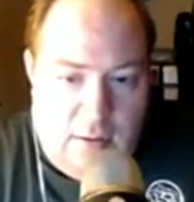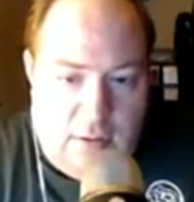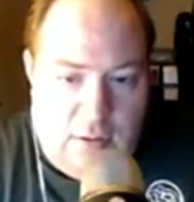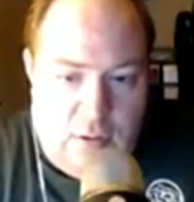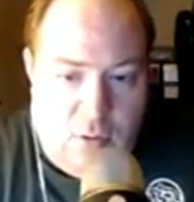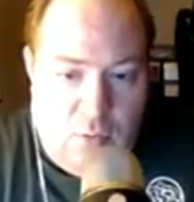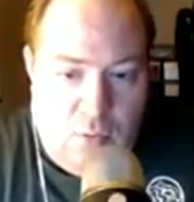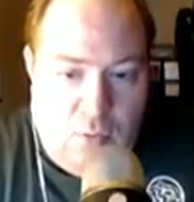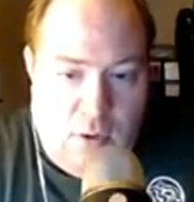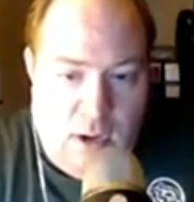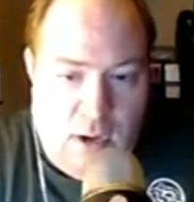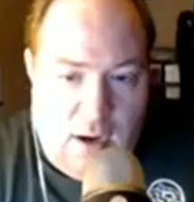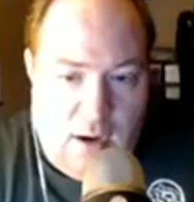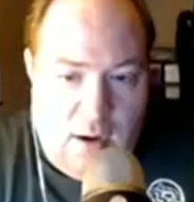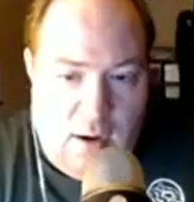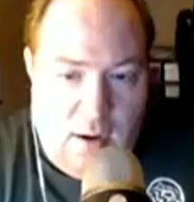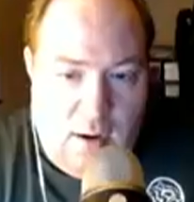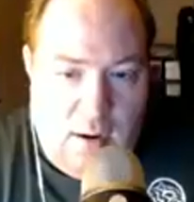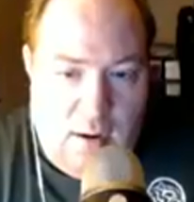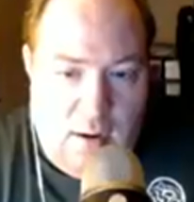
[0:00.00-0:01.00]
to
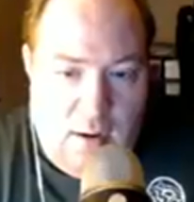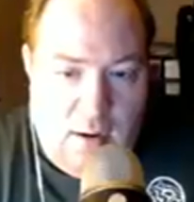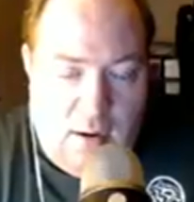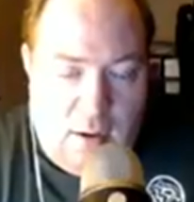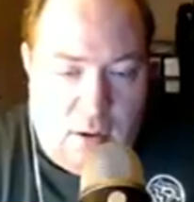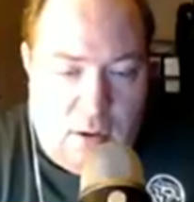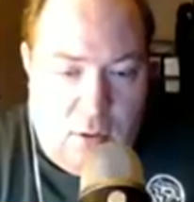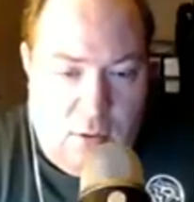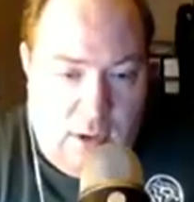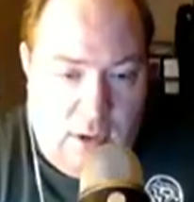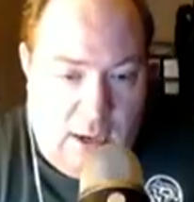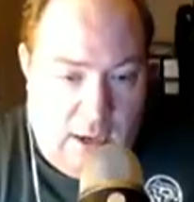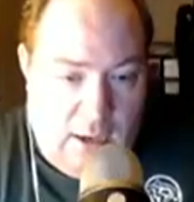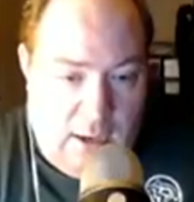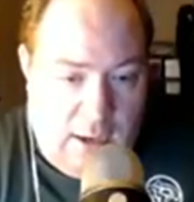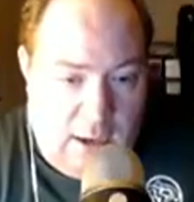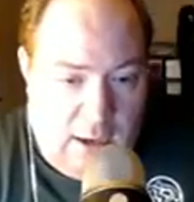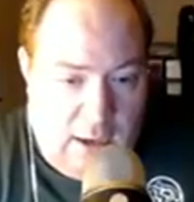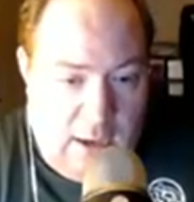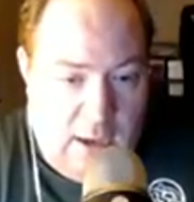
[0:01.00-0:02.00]
where you
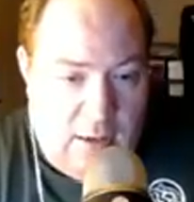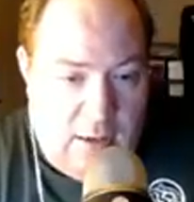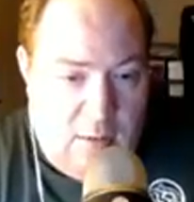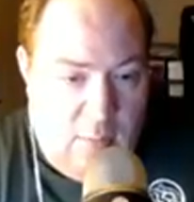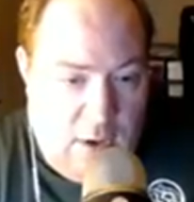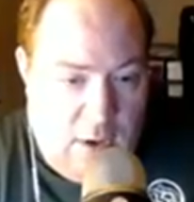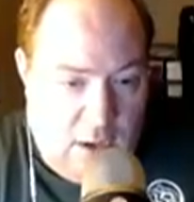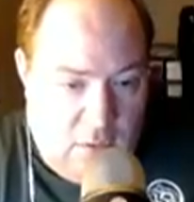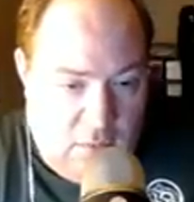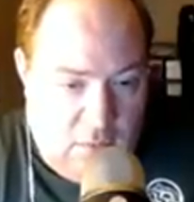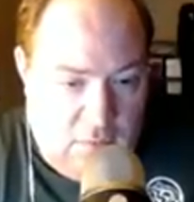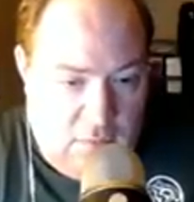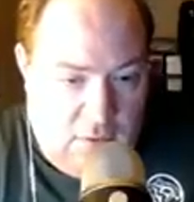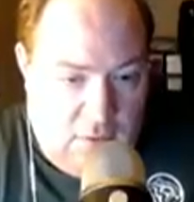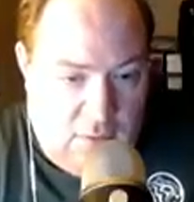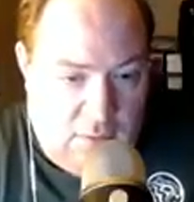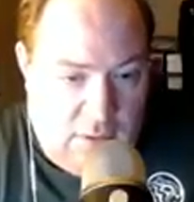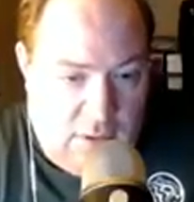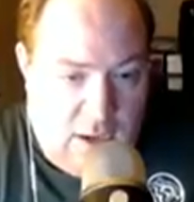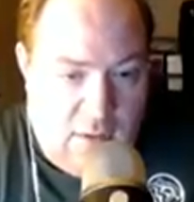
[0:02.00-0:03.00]
can gain the
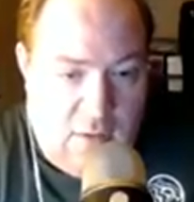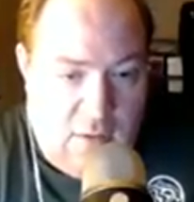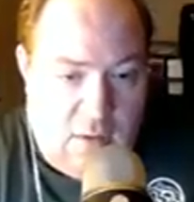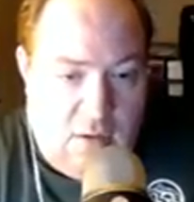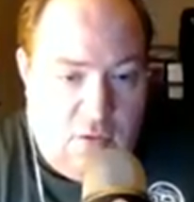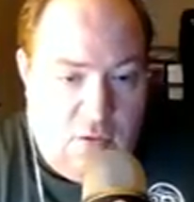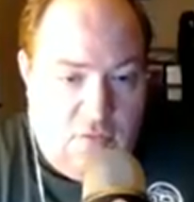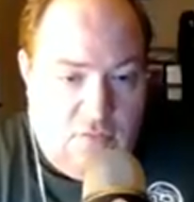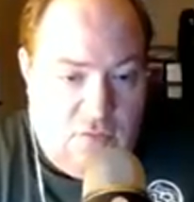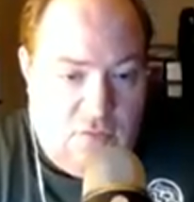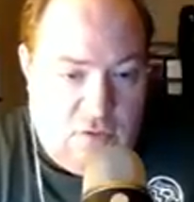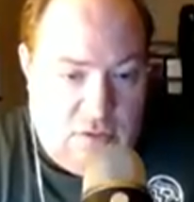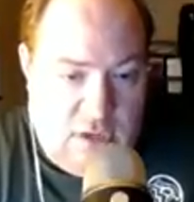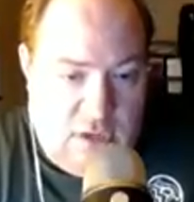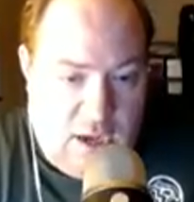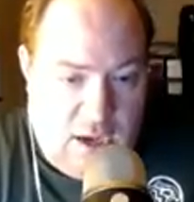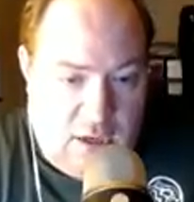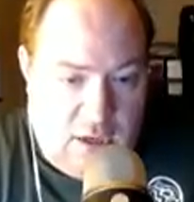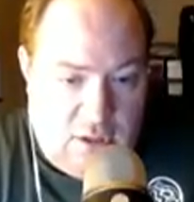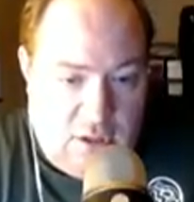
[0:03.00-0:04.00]
battlefield and then your first
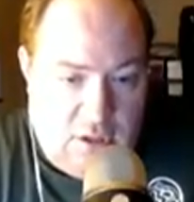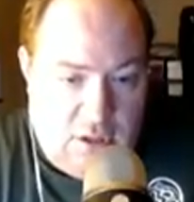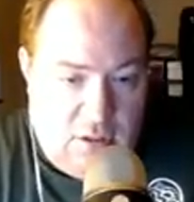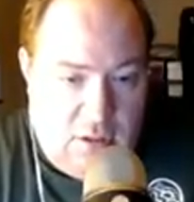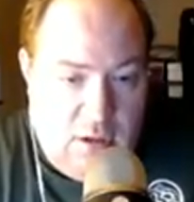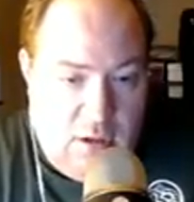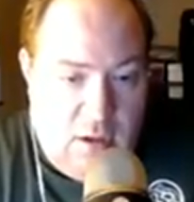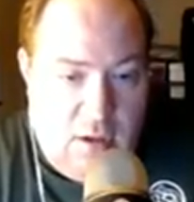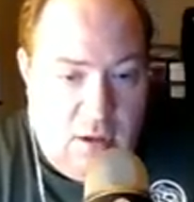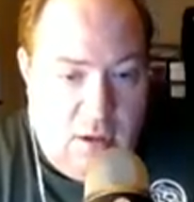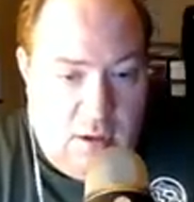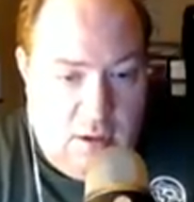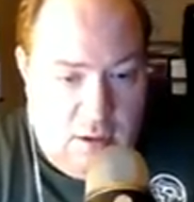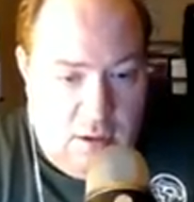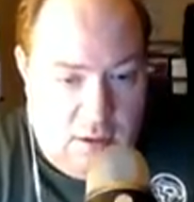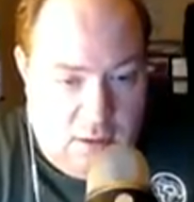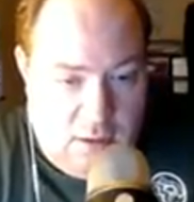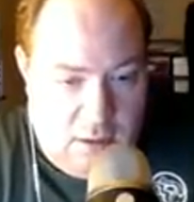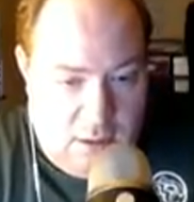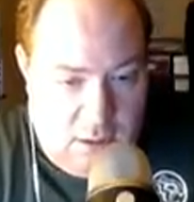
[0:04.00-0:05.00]
action
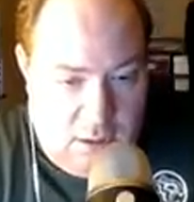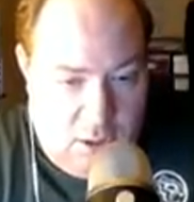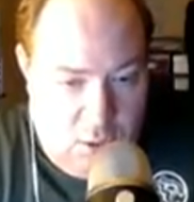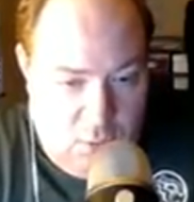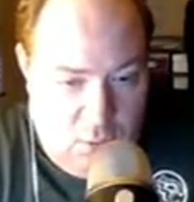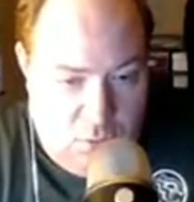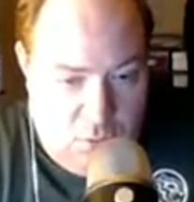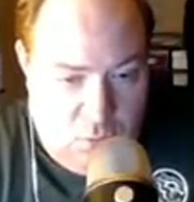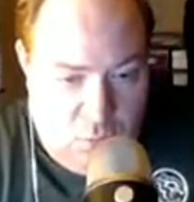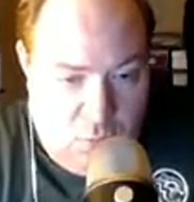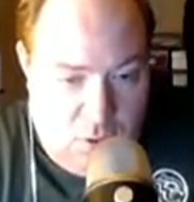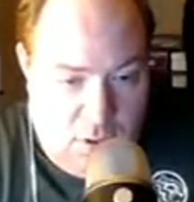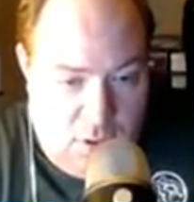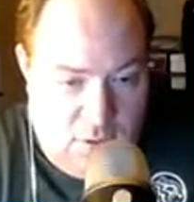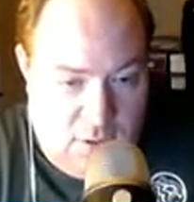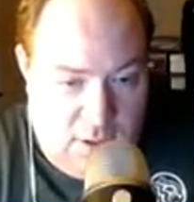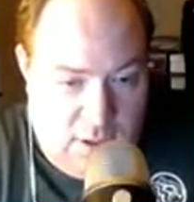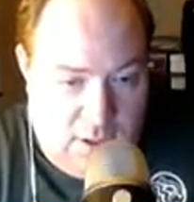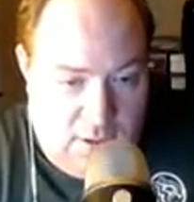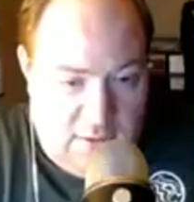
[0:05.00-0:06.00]
use one
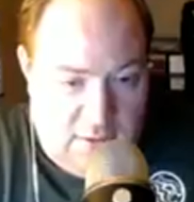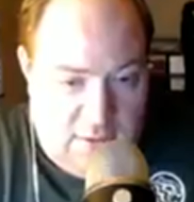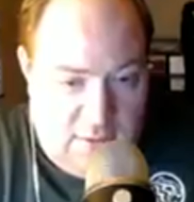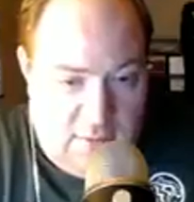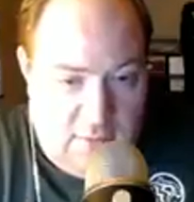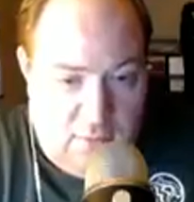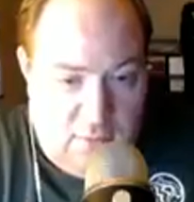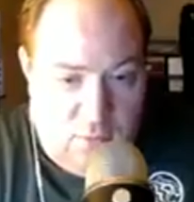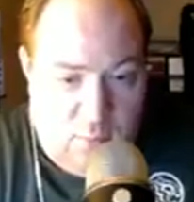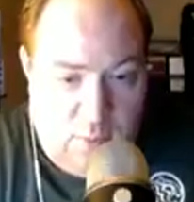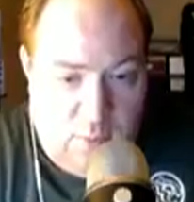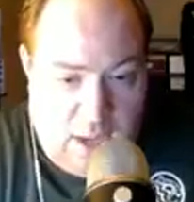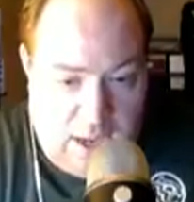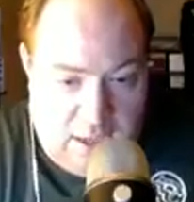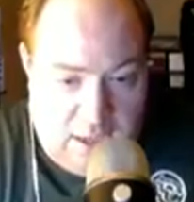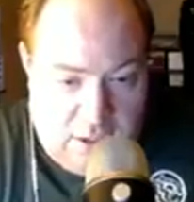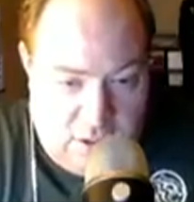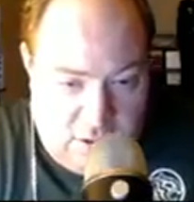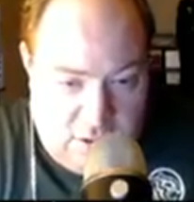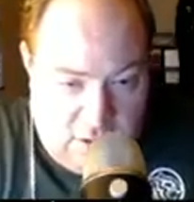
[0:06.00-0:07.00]
of these to
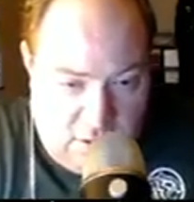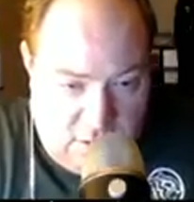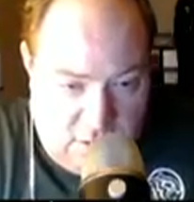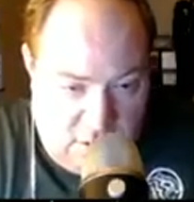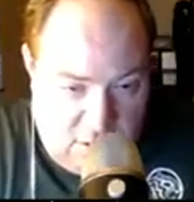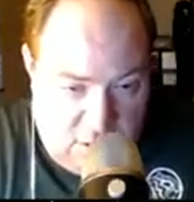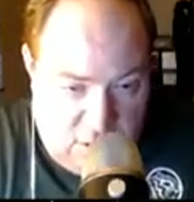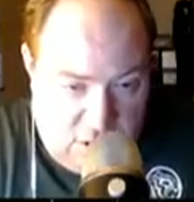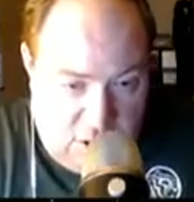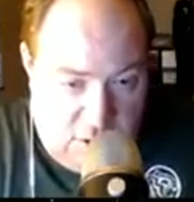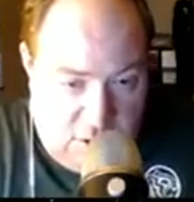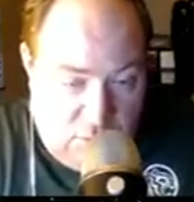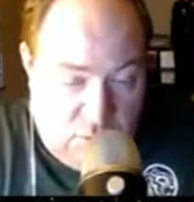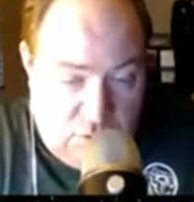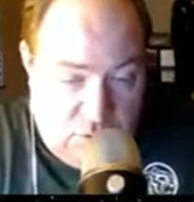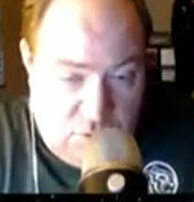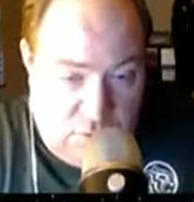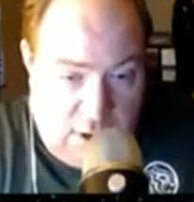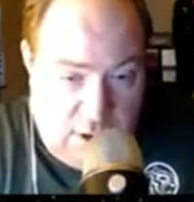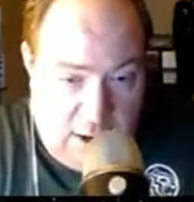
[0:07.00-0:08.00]
pass the
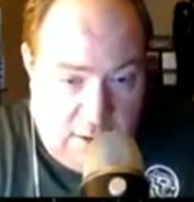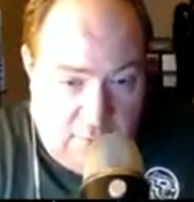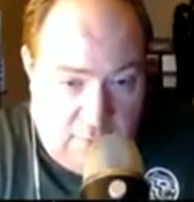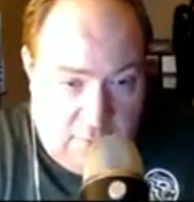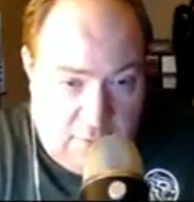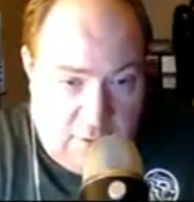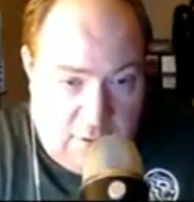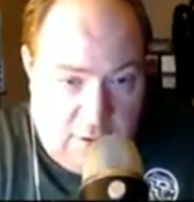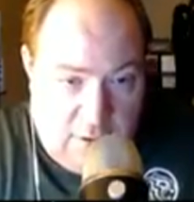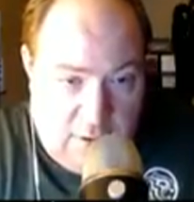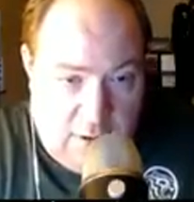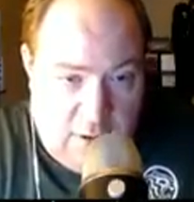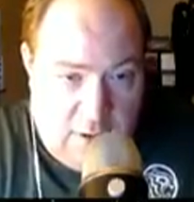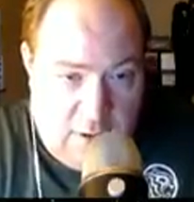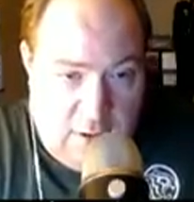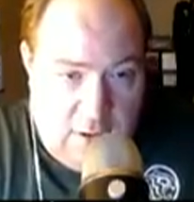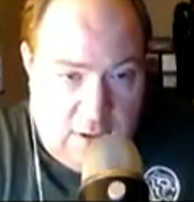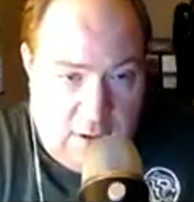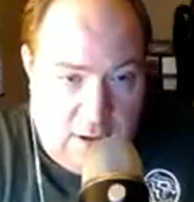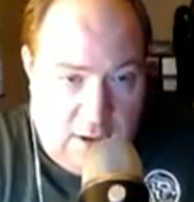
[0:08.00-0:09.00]
shields around
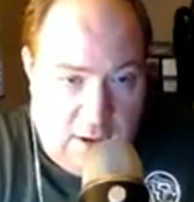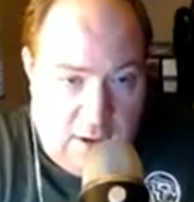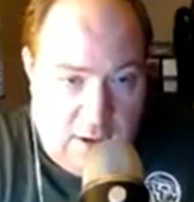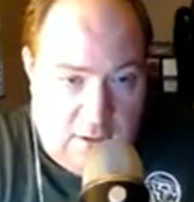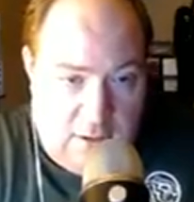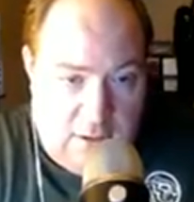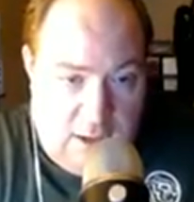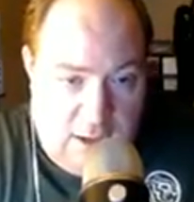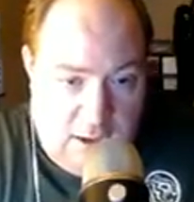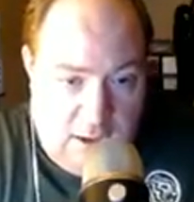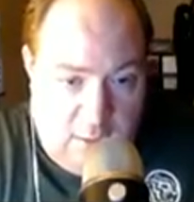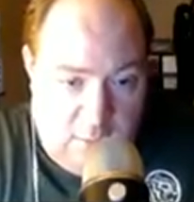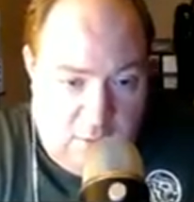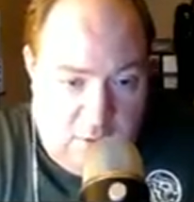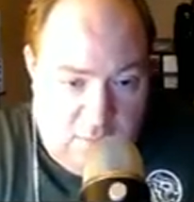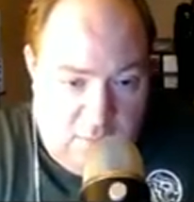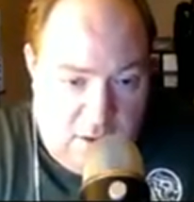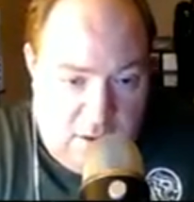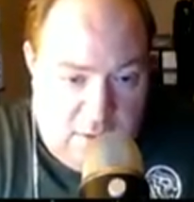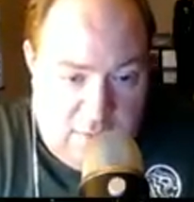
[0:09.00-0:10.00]
to get up
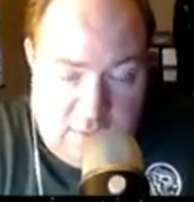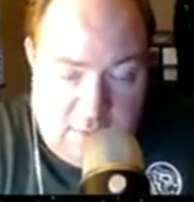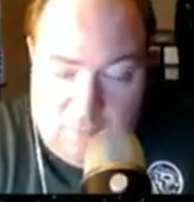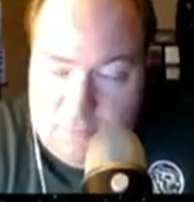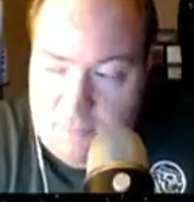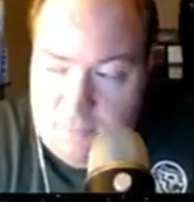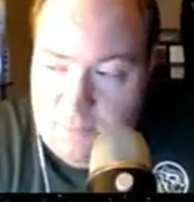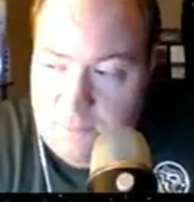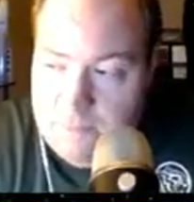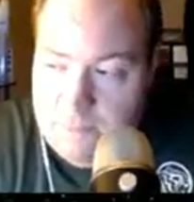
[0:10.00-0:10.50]
defensive.